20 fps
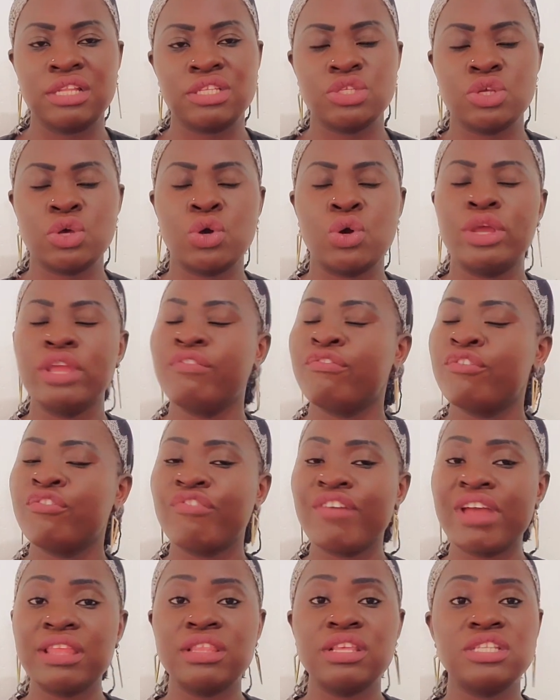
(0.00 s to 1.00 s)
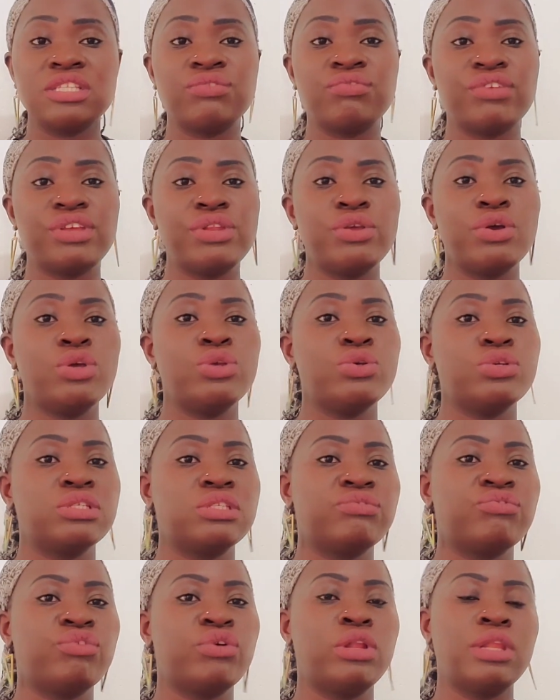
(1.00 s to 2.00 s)
So if you find this video
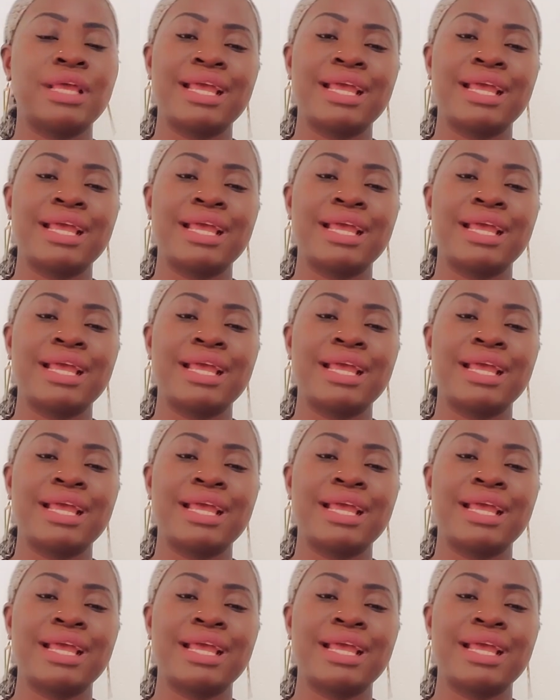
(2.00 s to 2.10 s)
useful,